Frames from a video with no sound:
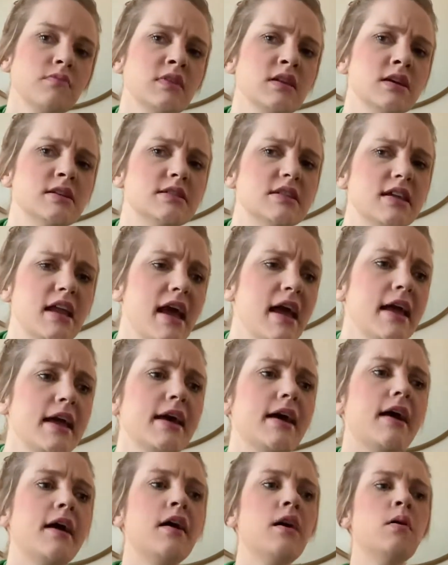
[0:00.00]
Today,
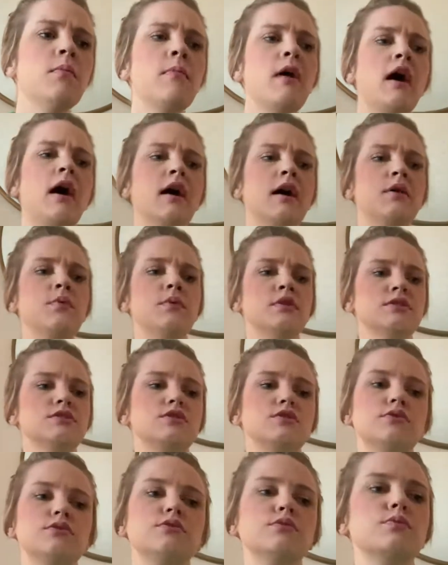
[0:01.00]
I want
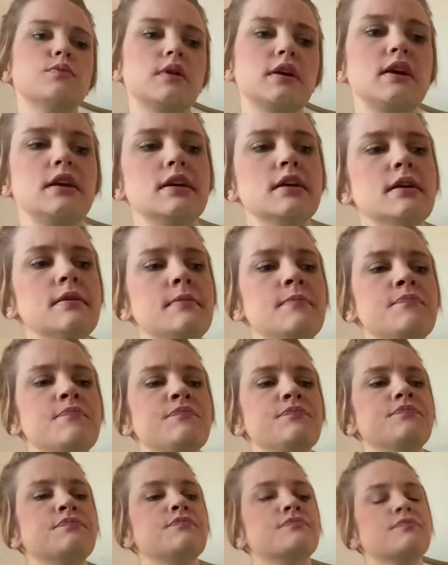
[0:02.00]
to read
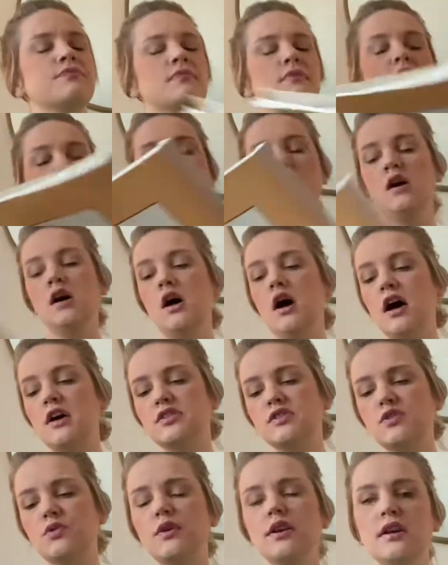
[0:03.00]
a
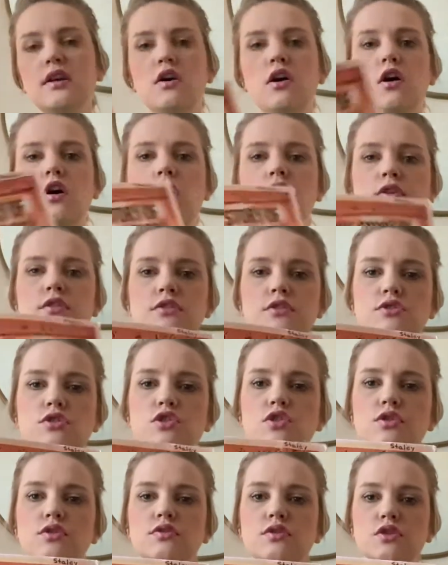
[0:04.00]
story called The
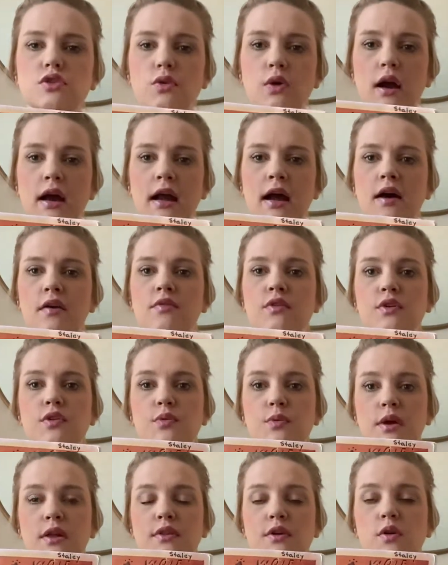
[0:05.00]
True Story of the
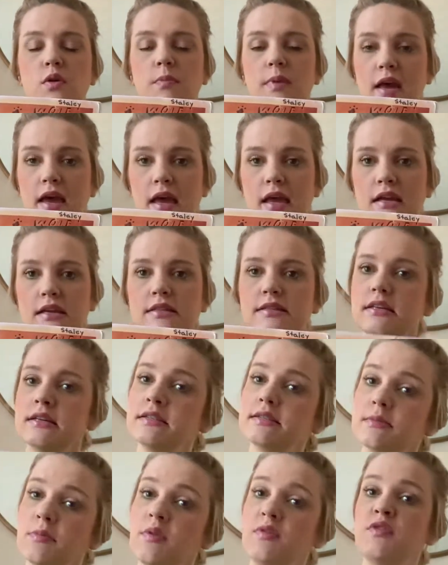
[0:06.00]
Three Little Pigs. And
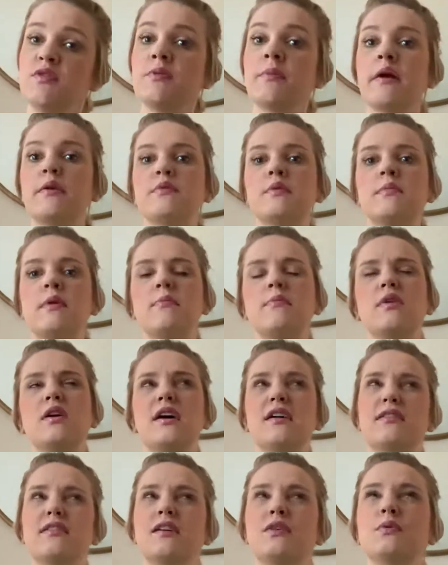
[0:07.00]
some of you might remember, I
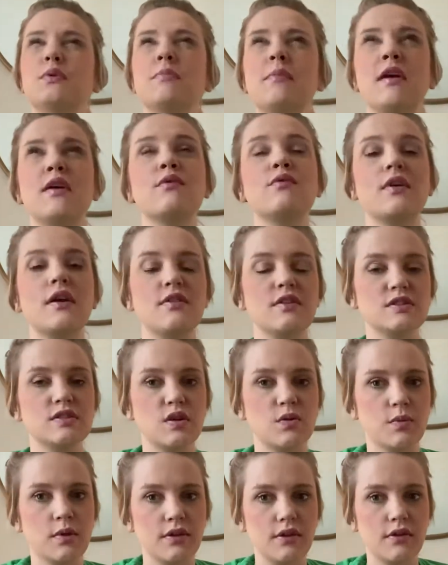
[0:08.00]
think we may have read this a
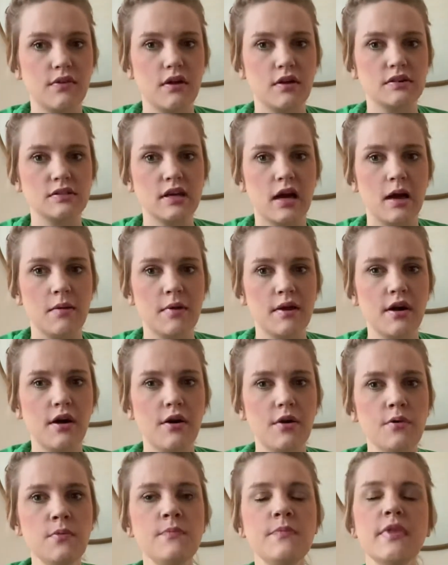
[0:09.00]
really long time
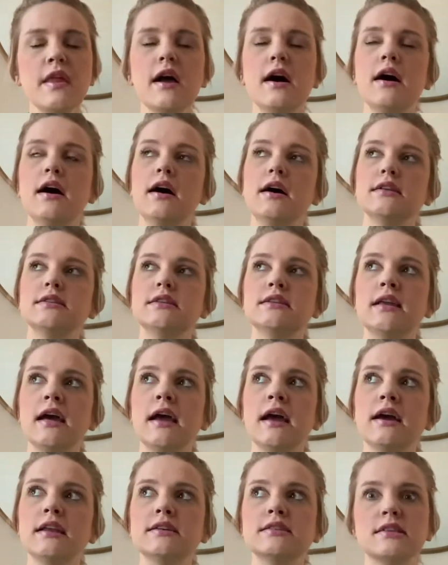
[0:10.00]
ago. Today
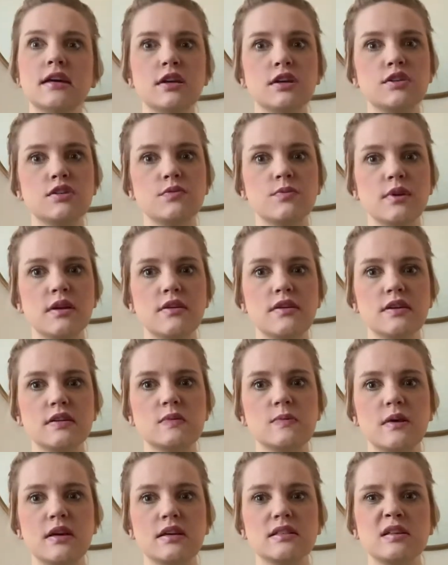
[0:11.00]
I decided to read this
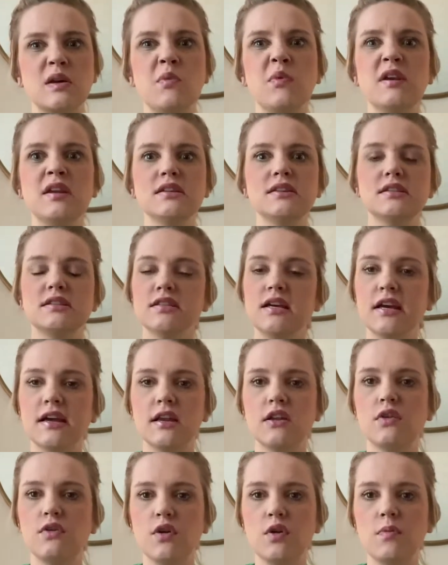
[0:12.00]
because I wanted to dig in
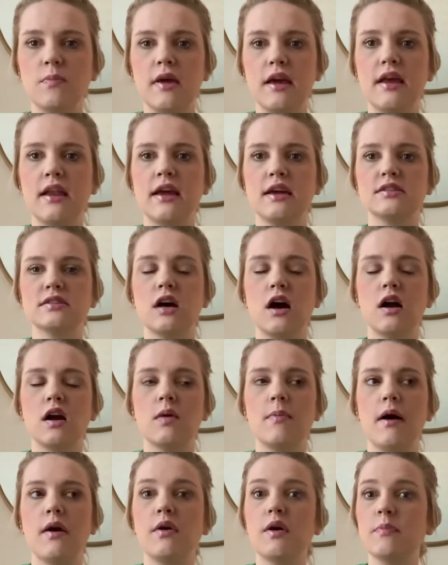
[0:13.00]
a little bit and talk
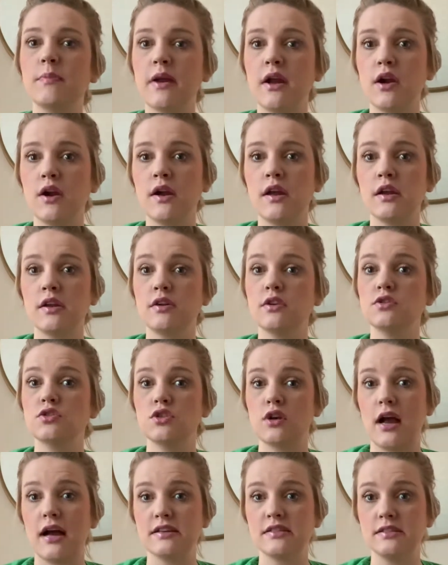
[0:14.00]
about comparing and
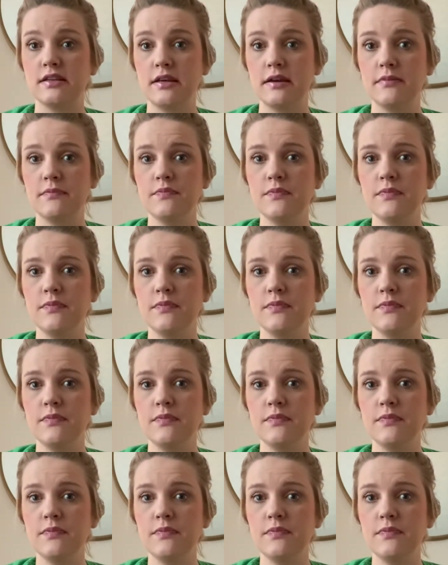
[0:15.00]
contrasting.